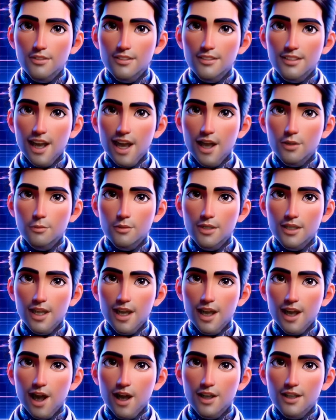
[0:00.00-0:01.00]
This is
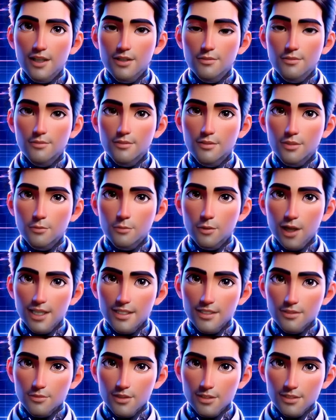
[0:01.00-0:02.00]
just tips that you can
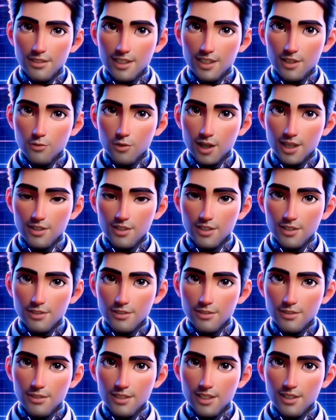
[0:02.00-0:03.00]
build on, and
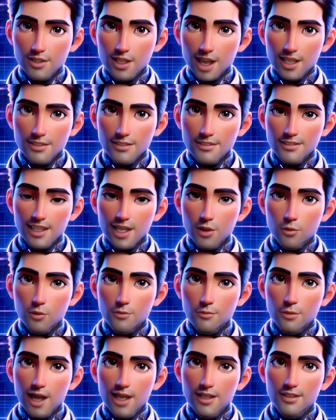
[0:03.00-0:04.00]
then you can ask for more
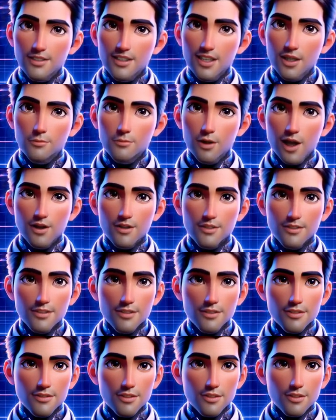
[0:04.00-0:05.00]
to follow up and
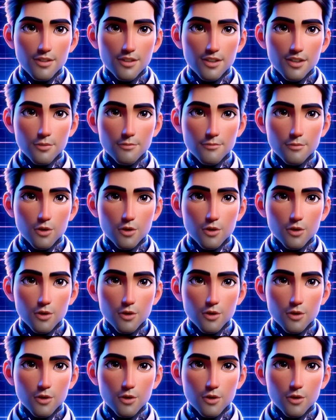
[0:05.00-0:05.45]
different tools in